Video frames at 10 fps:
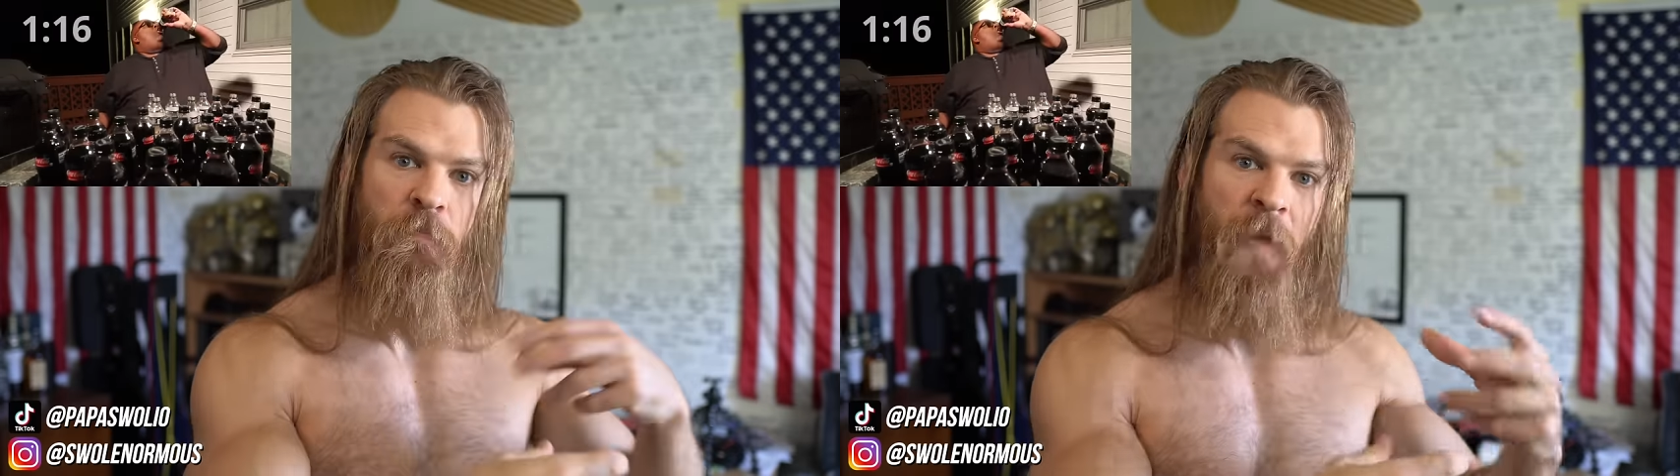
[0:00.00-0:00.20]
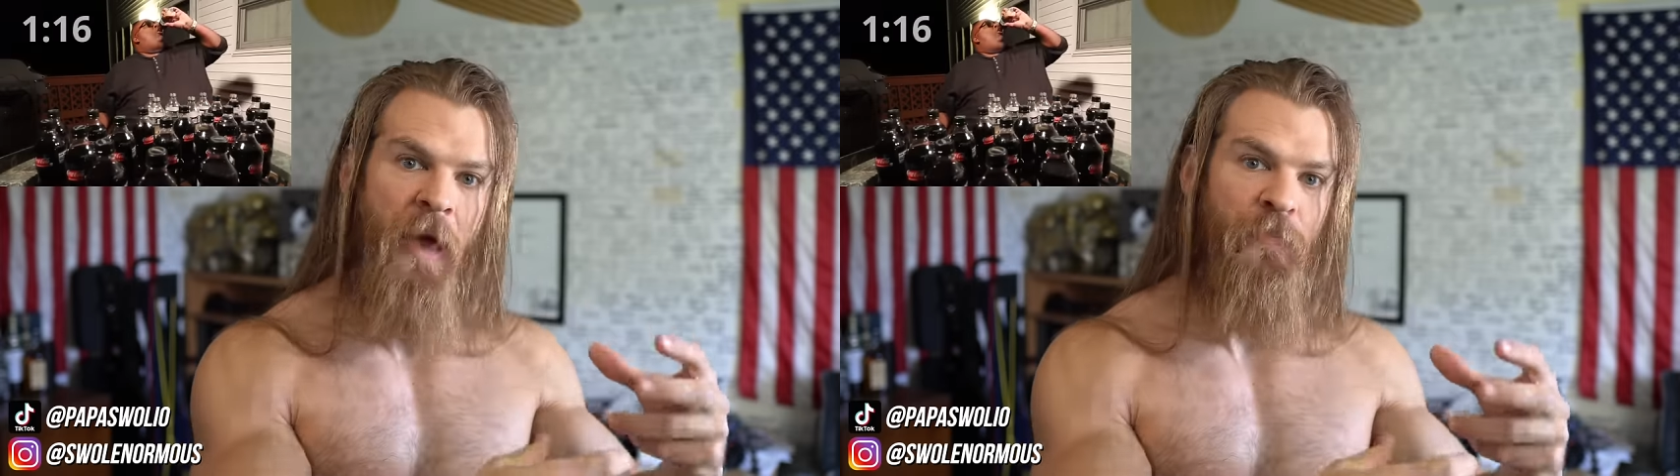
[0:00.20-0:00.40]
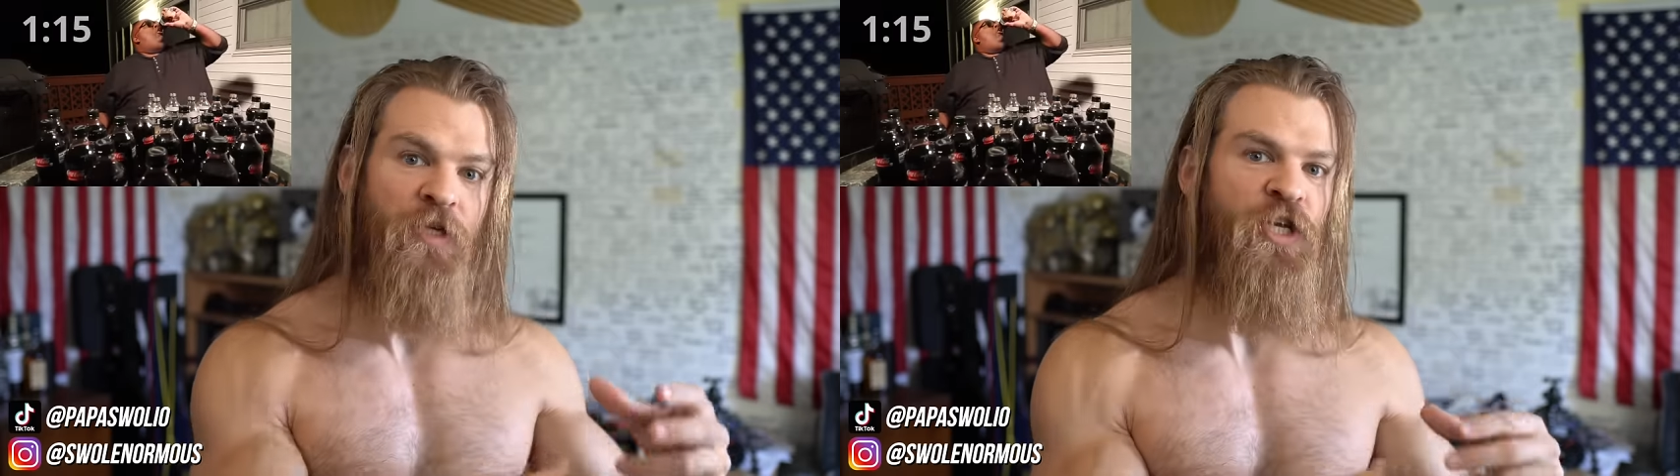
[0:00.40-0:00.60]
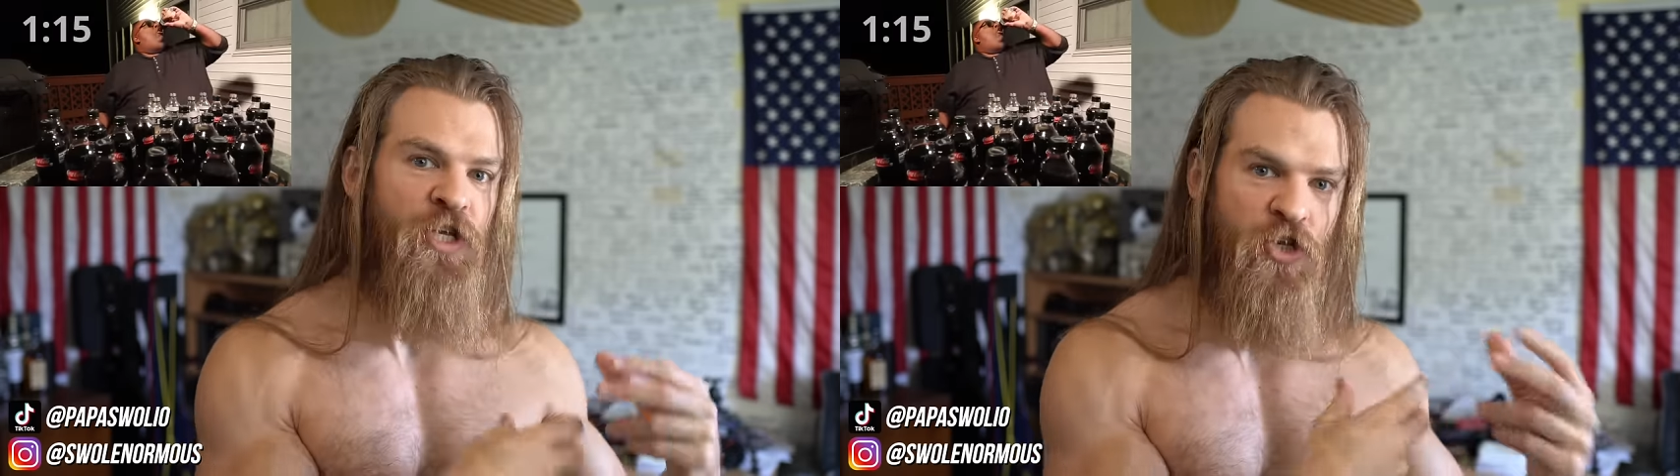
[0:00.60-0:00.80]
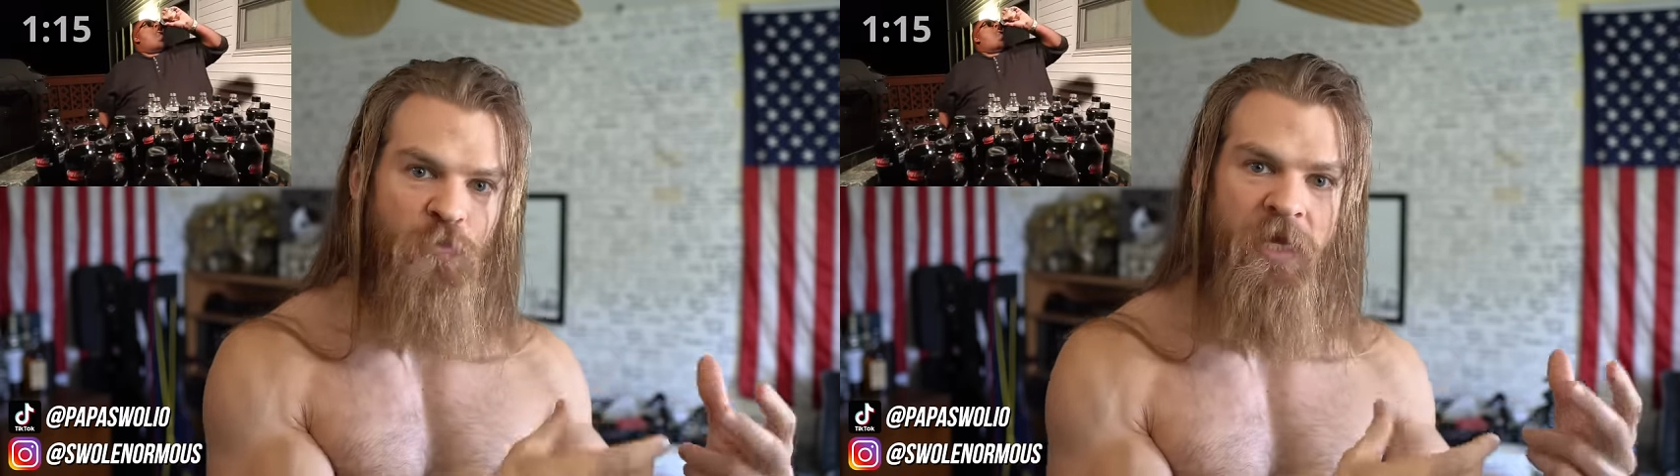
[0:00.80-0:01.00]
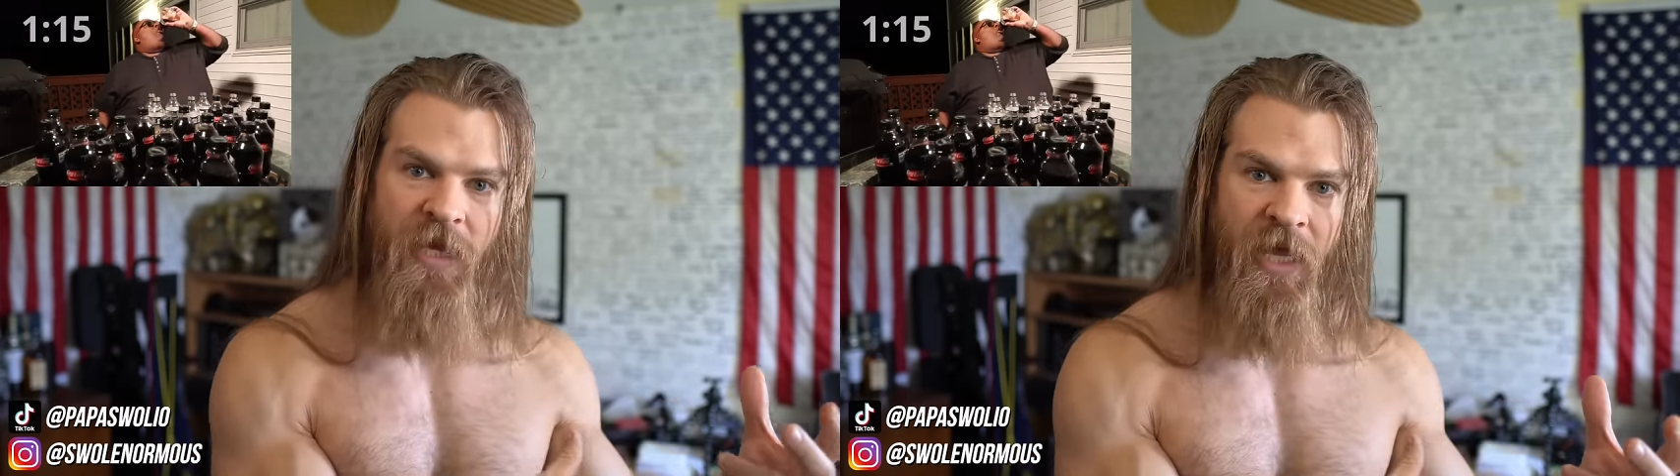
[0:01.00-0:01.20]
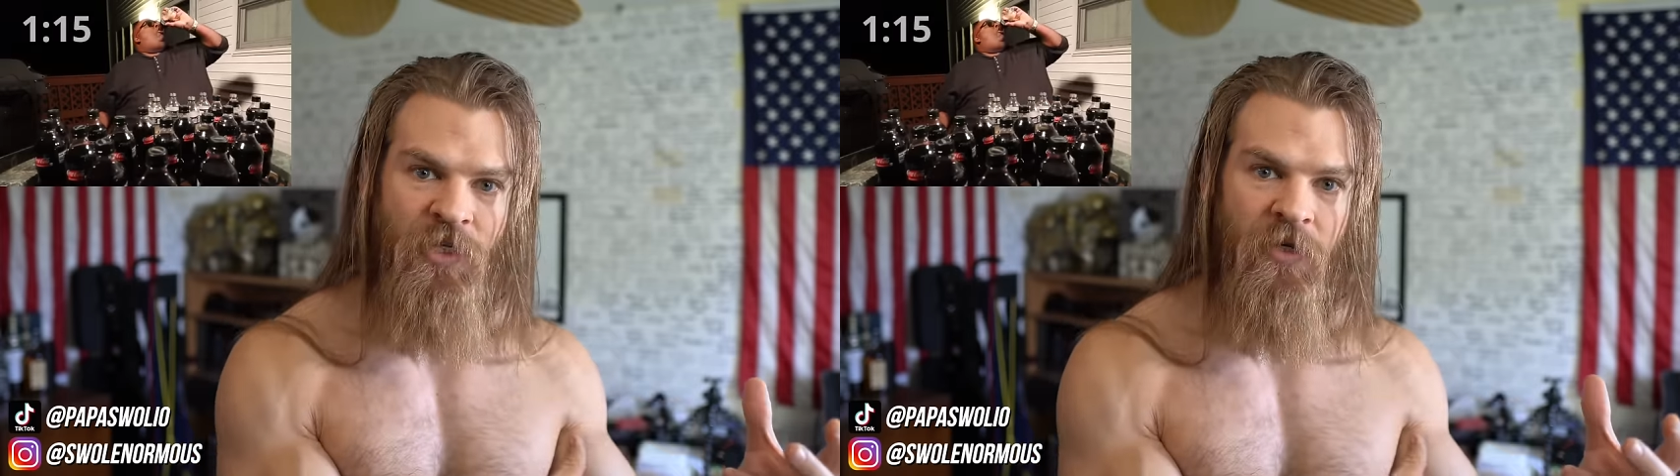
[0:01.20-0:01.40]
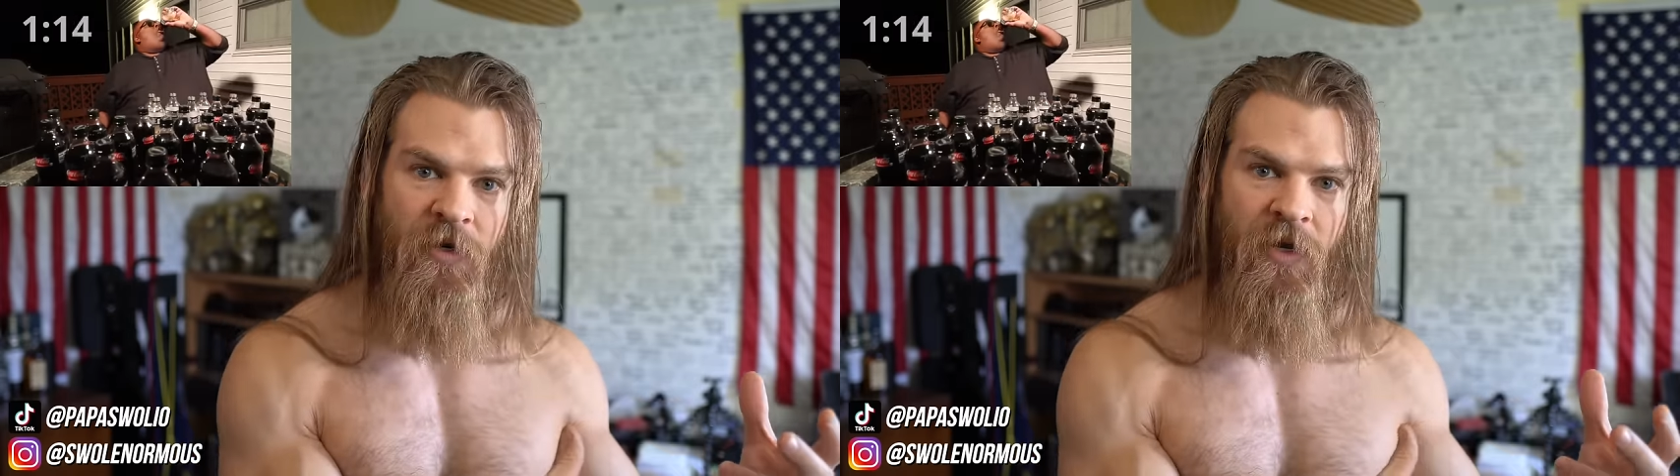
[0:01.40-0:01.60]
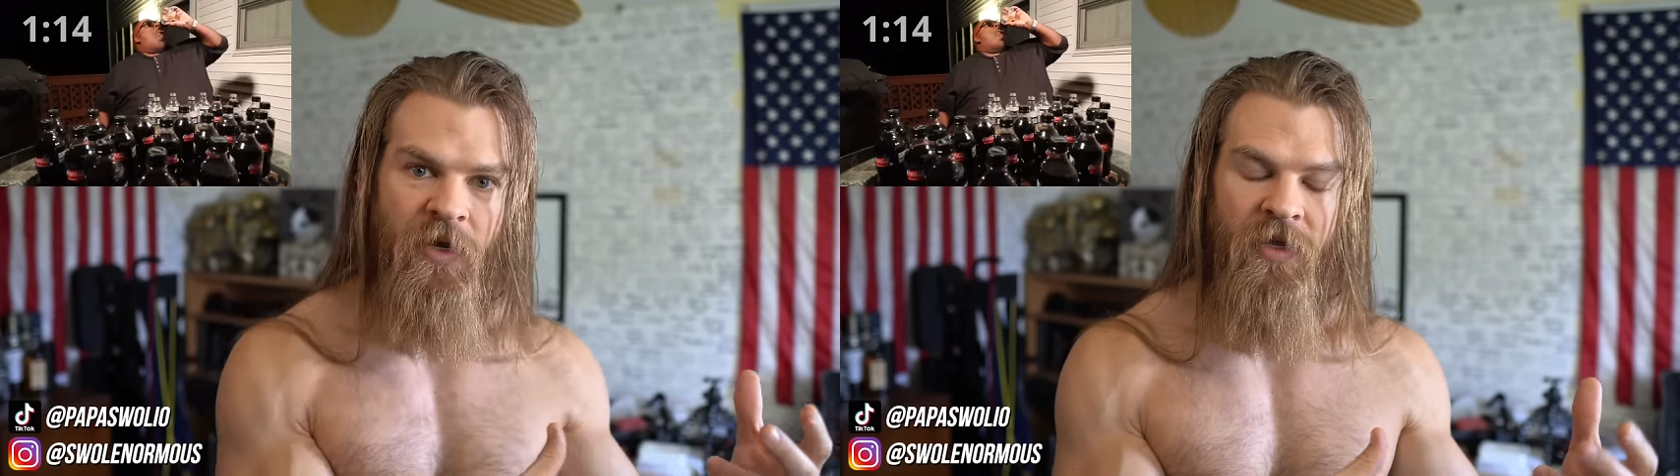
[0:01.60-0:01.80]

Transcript: mapping to human nature.